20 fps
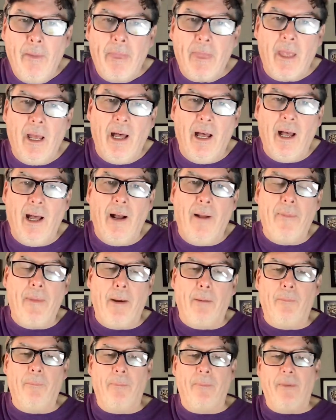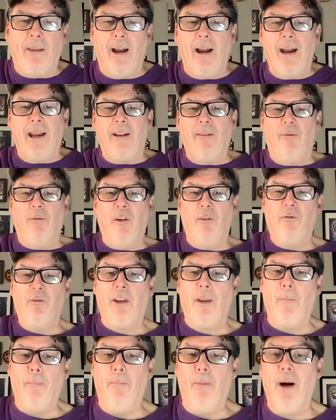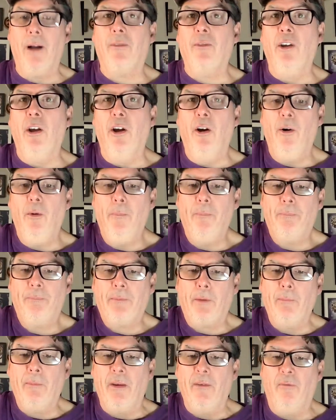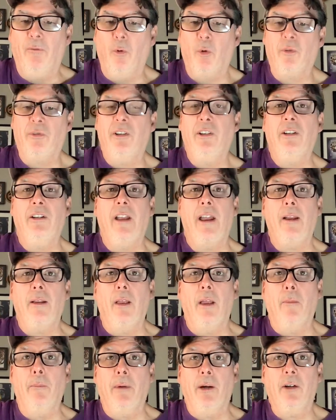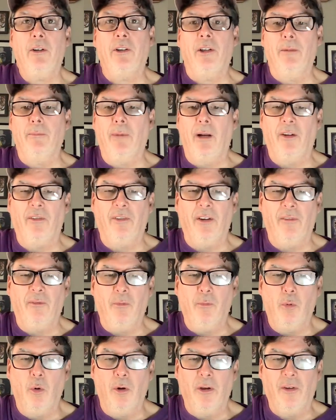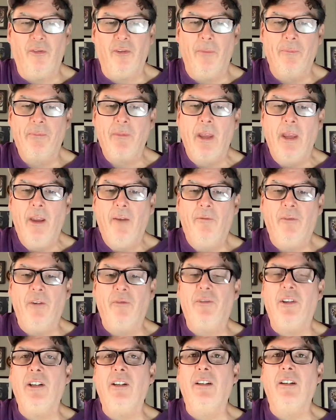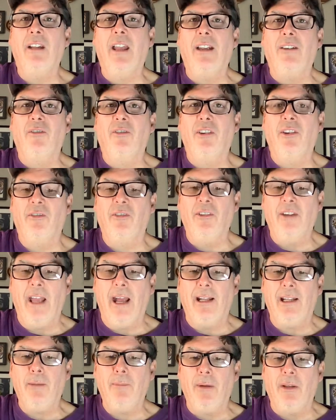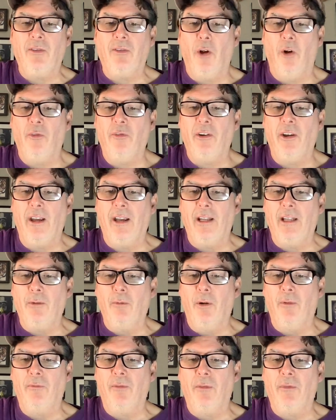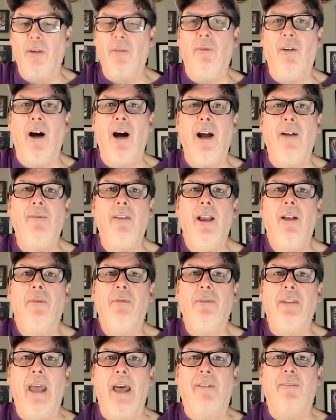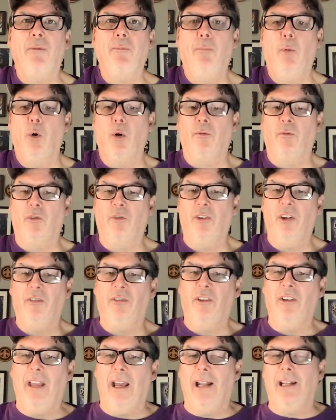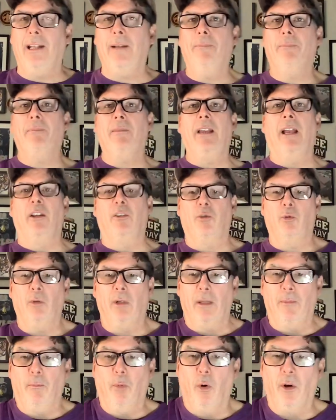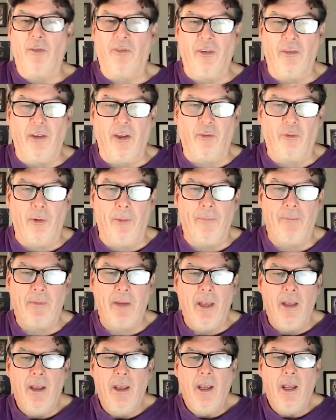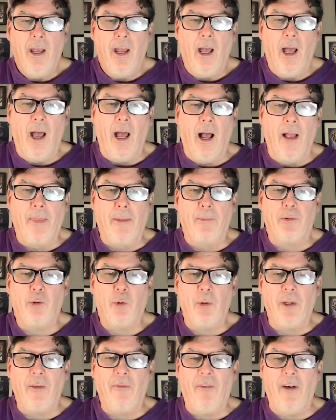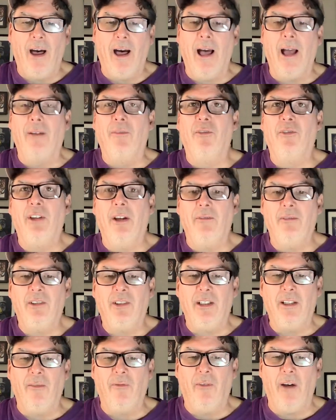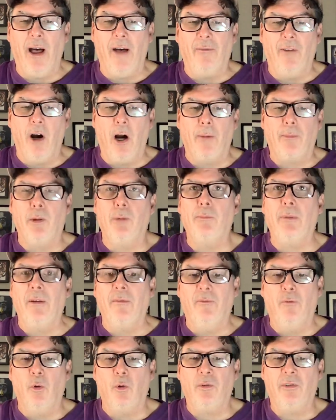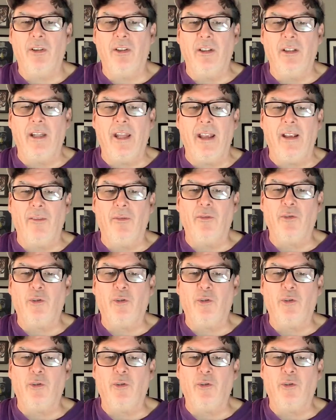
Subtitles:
Number 9-15 Bucknell beat 14-8 American by 7 points. 15-8 Cincinnati beat Tulsa 81-55. Davenport for Cincinnati, 20 points in this one. Number 25, 17-5 Auburn beat 14-8